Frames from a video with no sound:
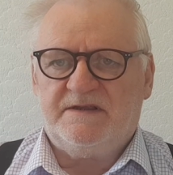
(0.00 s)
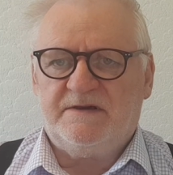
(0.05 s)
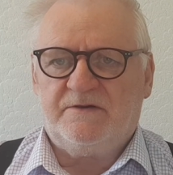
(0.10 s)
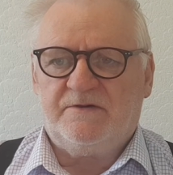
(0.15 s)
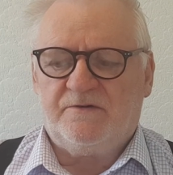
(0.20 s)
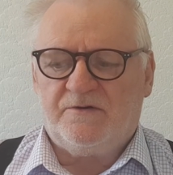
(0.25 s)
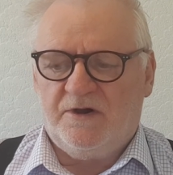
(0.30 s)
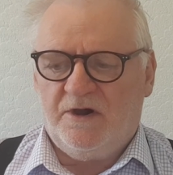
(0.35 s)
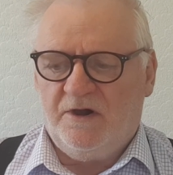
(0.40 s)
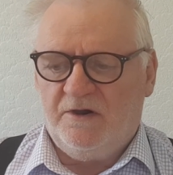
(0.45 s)
are
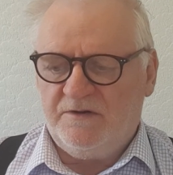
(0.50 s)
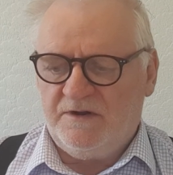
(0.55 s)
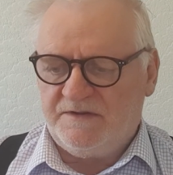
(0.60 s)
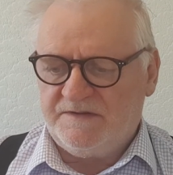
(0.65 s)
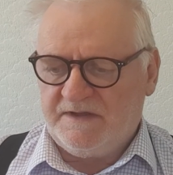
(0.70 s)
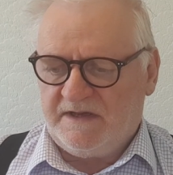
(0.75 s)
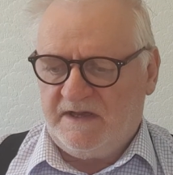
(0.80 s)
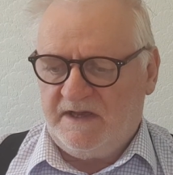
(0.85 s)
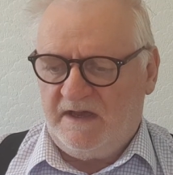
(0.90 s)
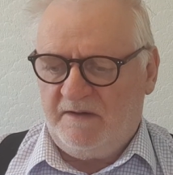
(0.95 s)
grown at
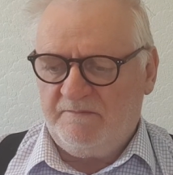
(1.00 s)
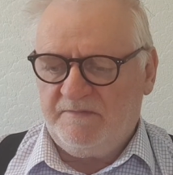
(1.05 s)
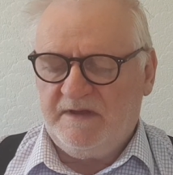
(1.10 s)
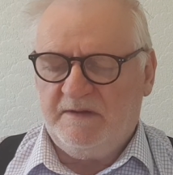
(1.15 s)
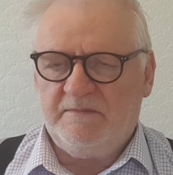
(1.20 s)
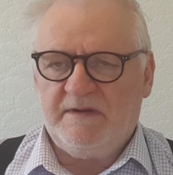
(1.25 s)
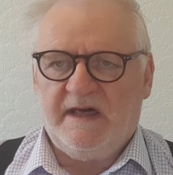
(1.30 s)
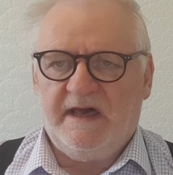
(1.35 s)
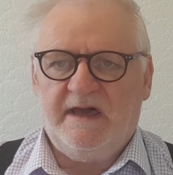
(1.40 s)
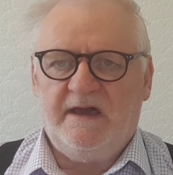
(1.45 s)
the
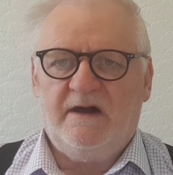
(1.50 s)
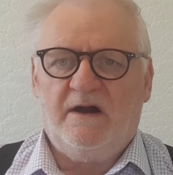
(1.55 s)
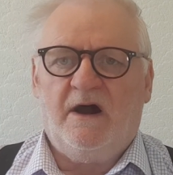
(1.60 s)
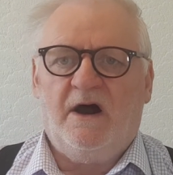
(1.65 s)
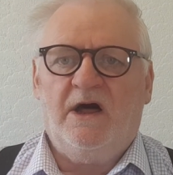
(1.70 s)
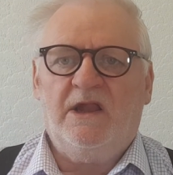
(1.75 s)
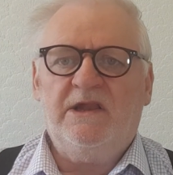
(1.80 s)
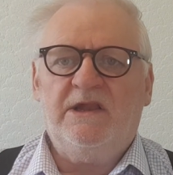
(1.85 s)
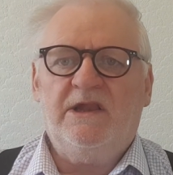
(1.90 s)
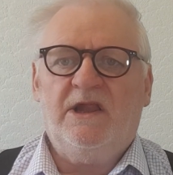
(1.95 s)
cambium layer
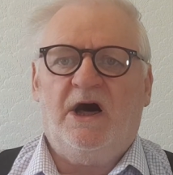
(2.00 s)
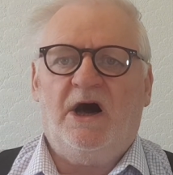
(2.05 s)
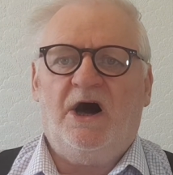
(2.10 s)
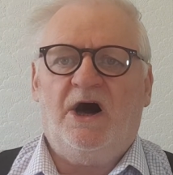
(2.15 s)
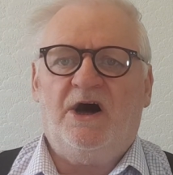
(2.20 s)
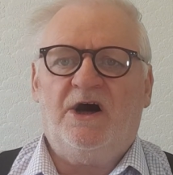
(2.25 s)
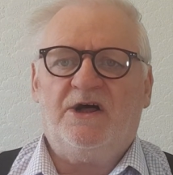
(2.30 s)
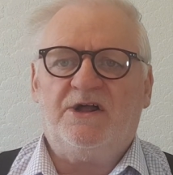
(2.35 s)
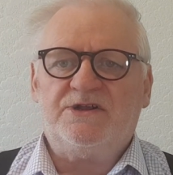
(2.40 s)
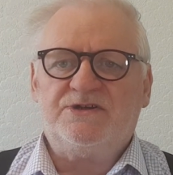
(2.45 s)
are
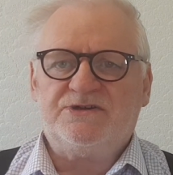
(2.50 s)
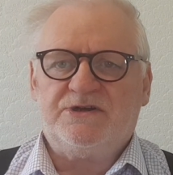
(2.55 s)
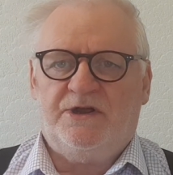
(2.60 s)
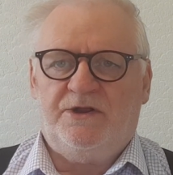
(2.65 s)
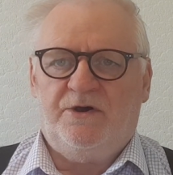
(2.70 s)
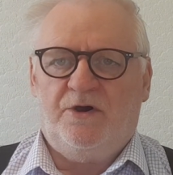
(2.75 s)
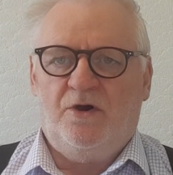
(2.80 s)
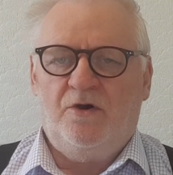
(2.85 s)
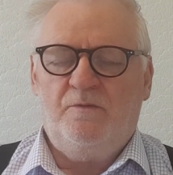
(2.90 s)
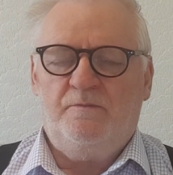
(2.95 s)
large
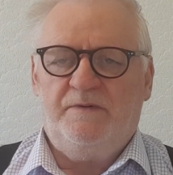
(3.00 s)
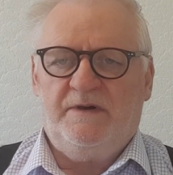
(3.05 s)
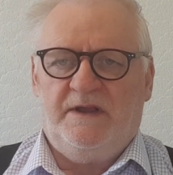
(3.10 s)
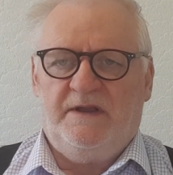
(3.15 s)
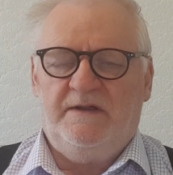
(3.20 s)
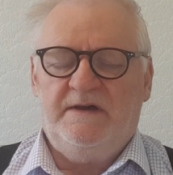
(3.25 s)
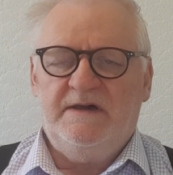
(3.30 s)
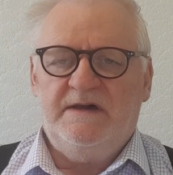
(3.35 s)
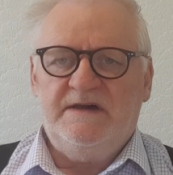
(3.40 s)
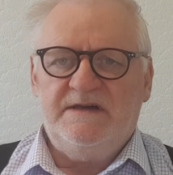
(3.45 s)
and
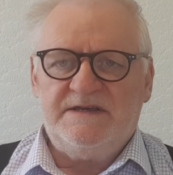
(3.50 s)
open,